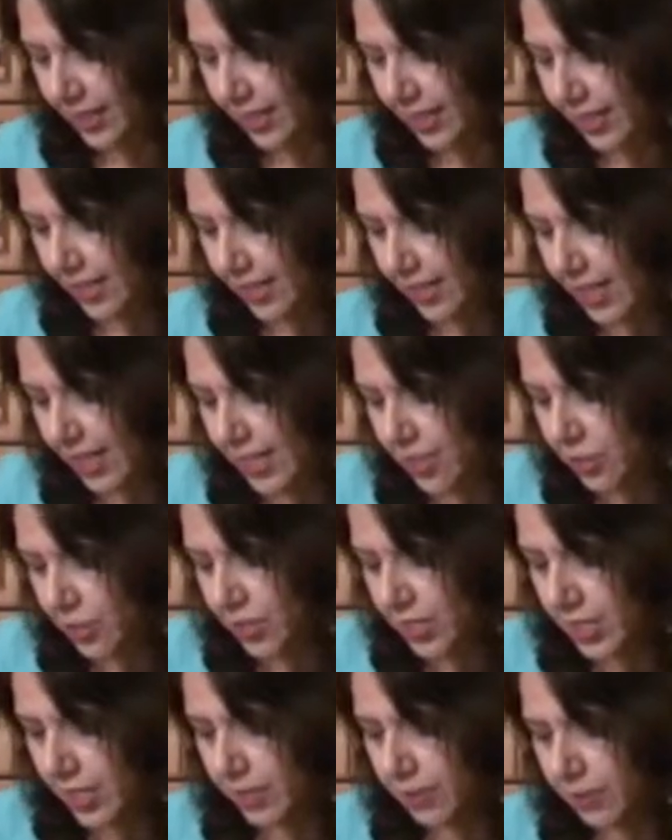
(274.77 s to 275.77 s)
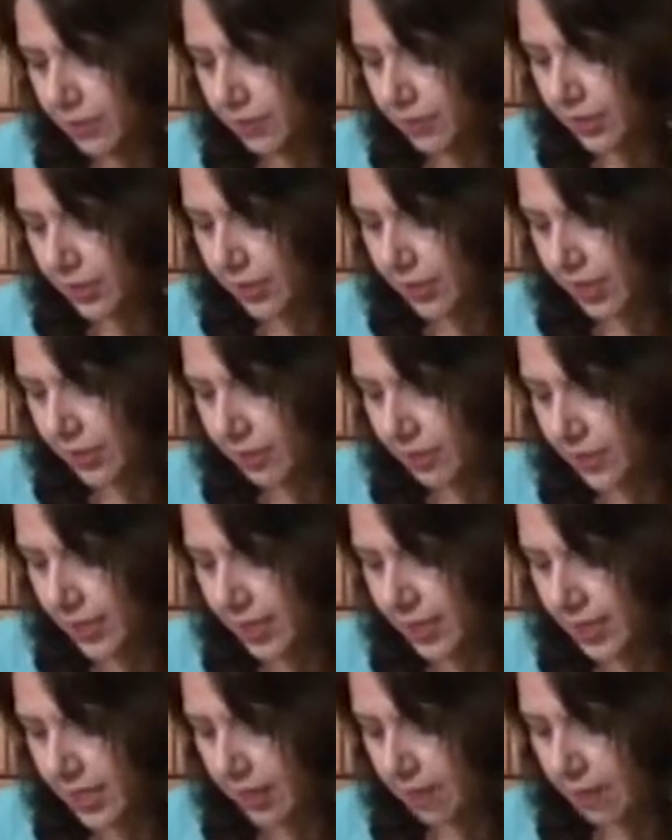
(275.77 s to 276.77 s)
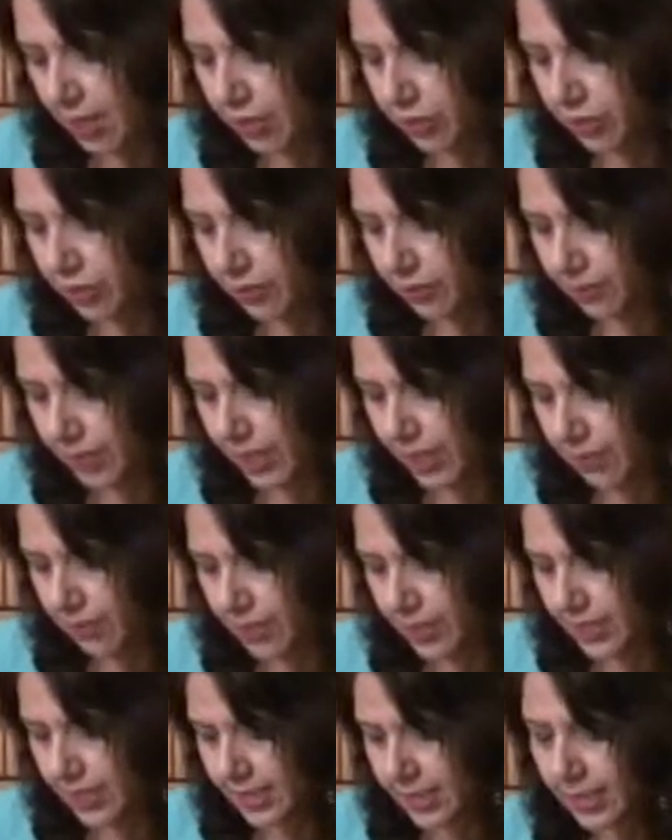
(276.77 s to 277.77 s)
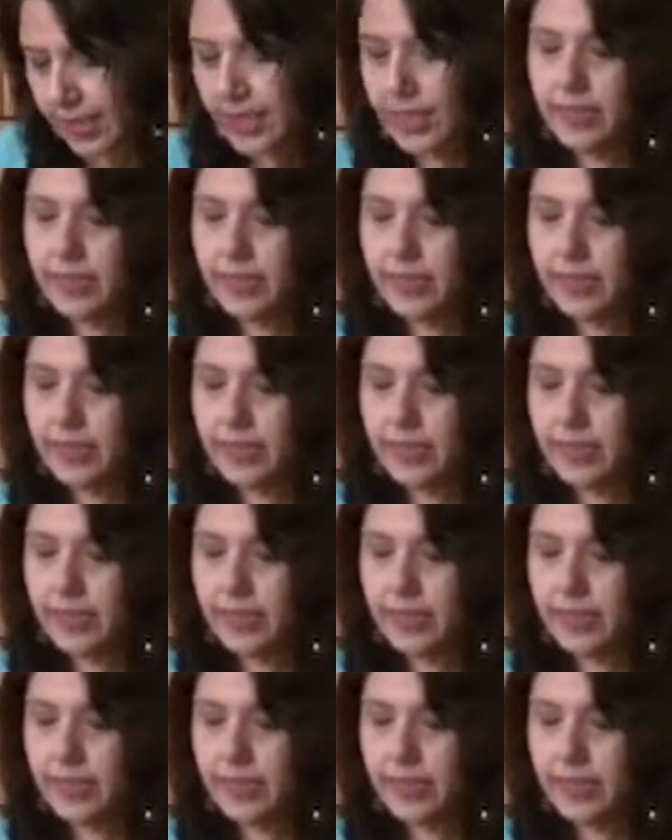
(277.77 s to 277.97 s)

And as you start to feel confident about your flavors,